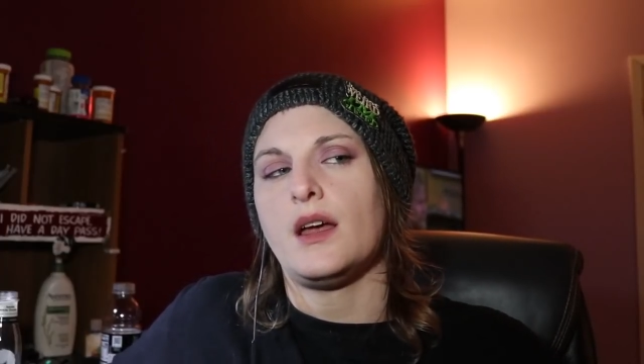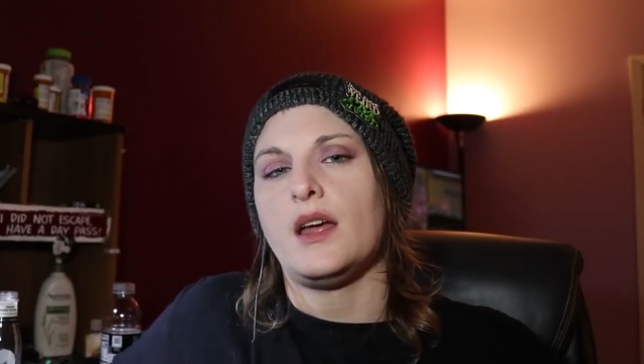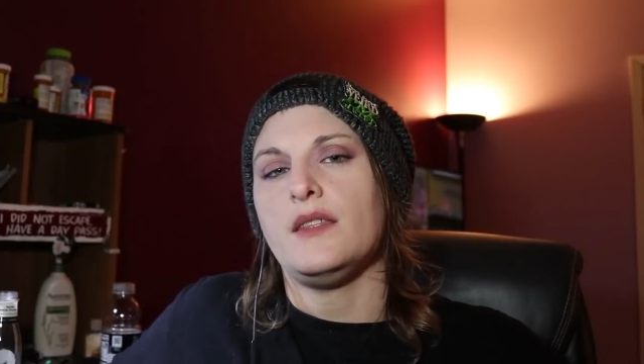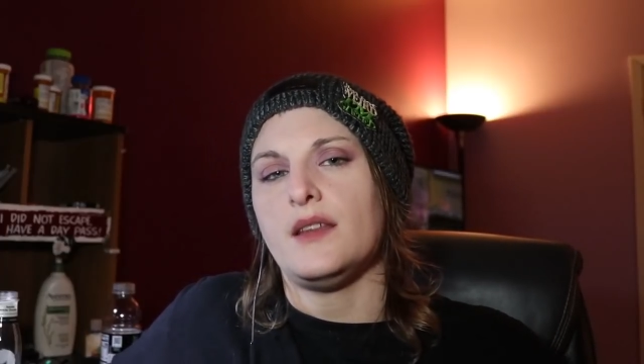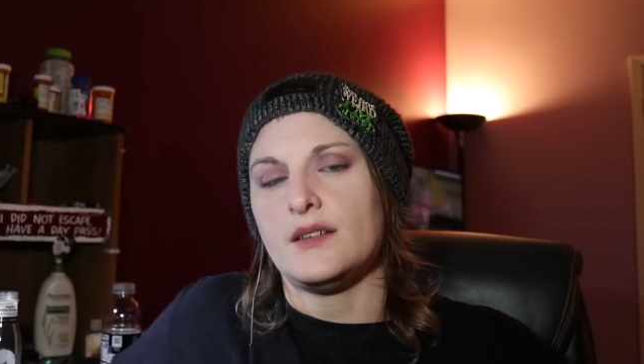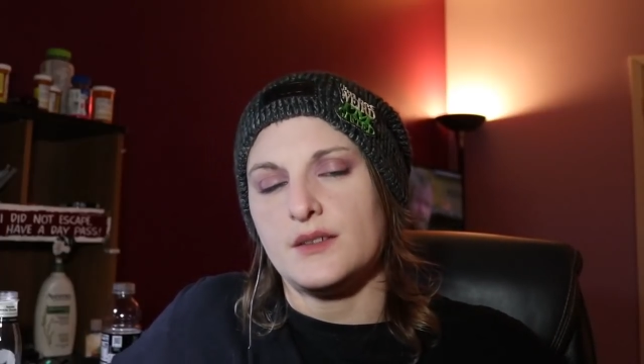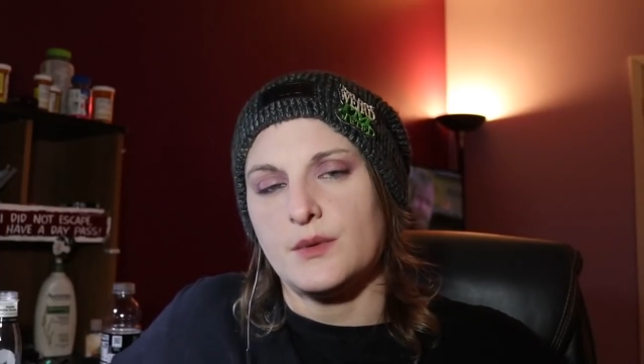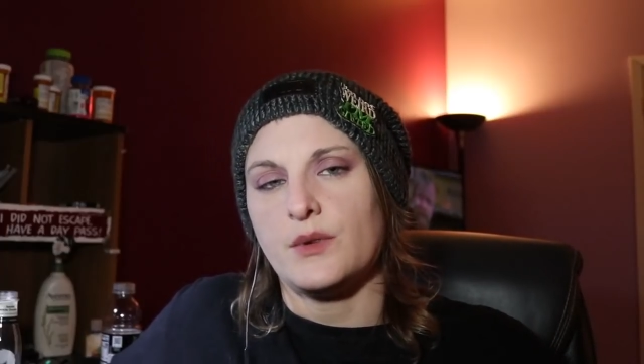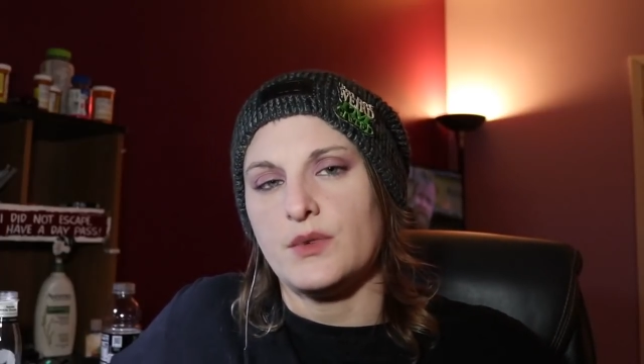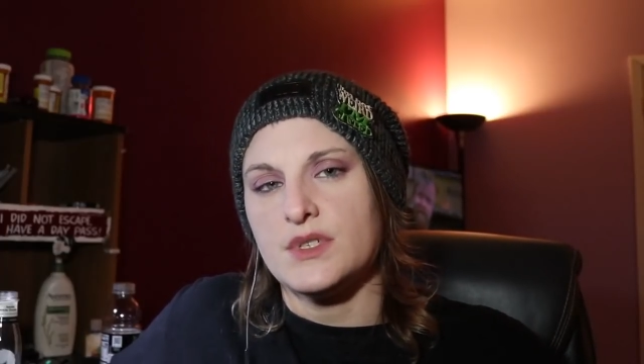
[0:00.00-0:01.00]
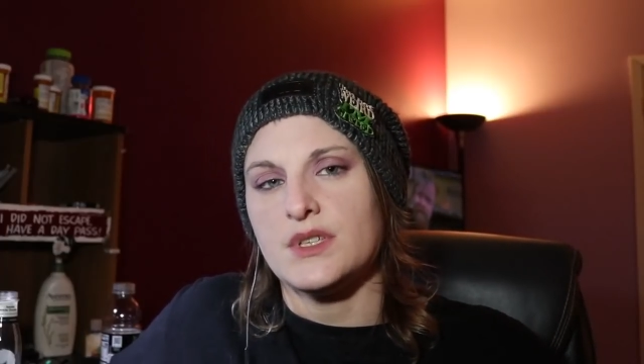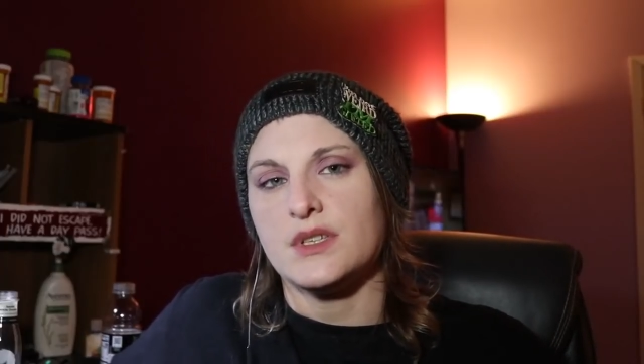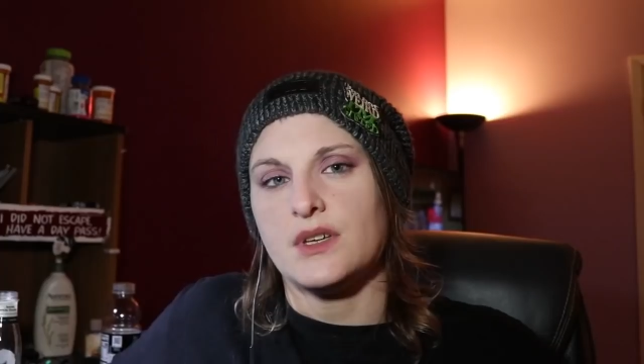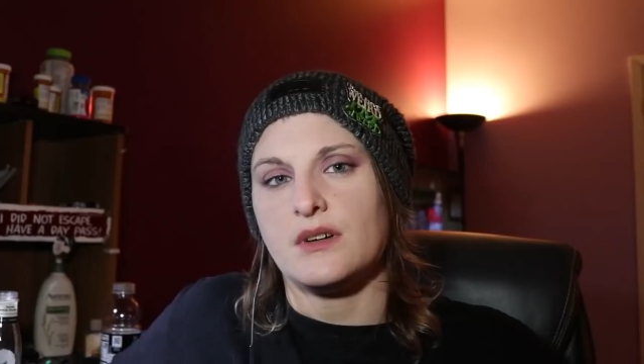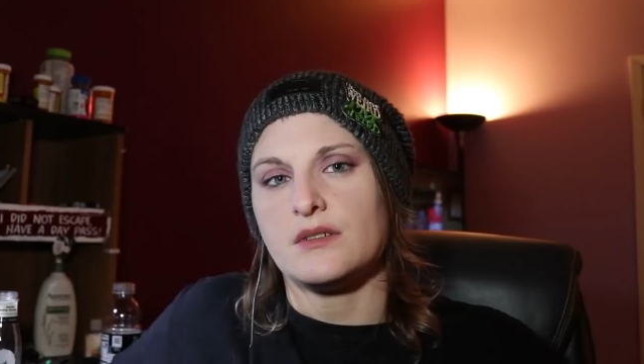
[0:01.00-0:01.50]
And that's when I went to the
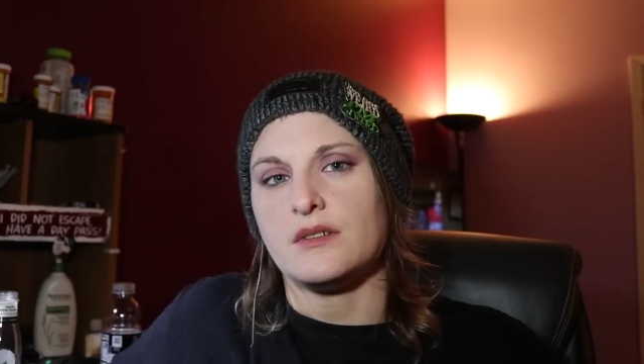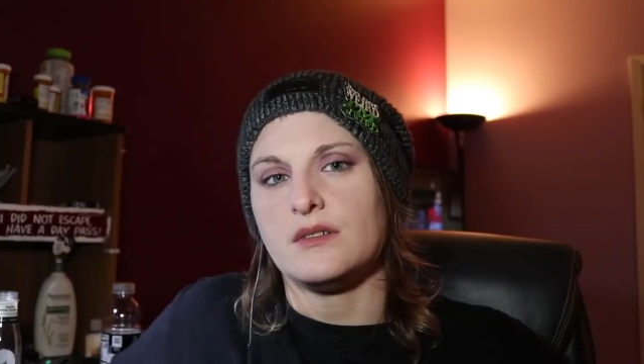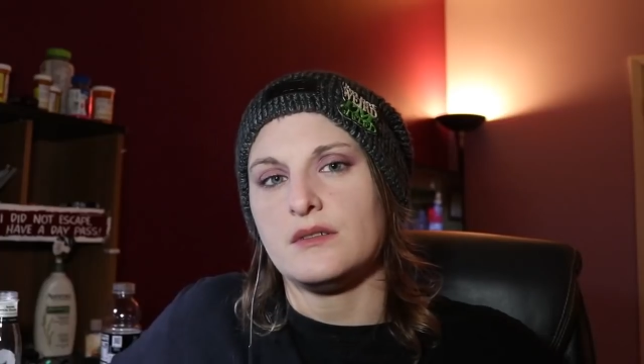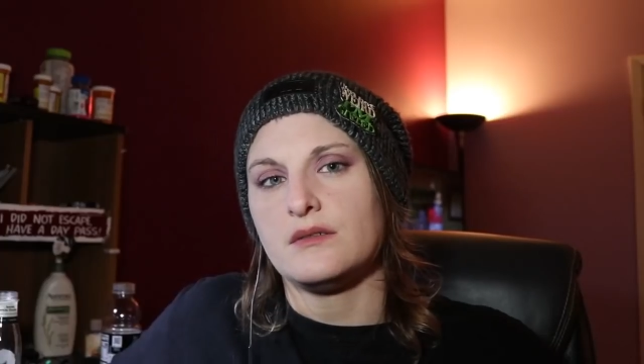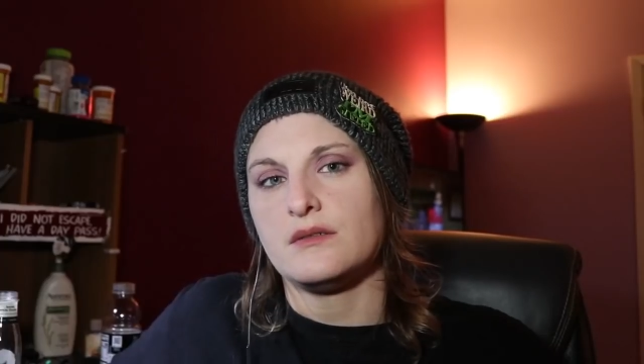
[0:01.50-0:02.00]
doctor.